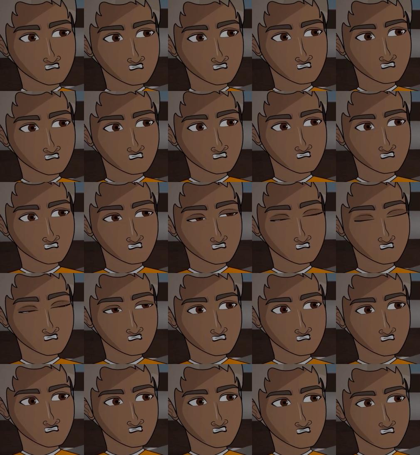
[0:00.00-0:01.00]
Unsure what to
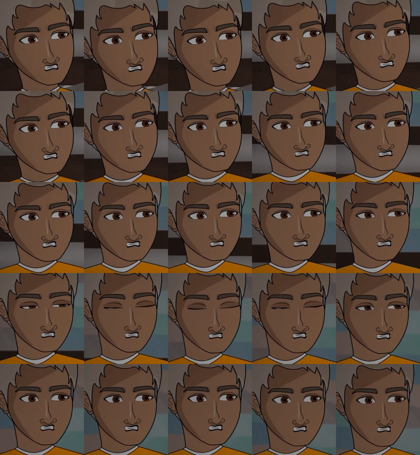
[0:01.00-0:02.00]
do, I stand there,
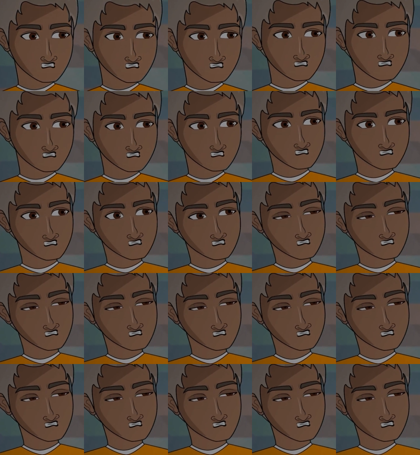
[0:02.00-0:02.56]
frozen,